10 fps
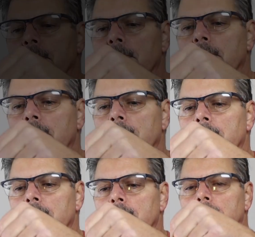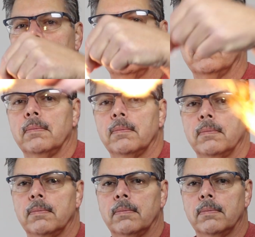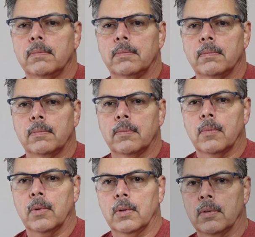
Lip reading: (no one is talking)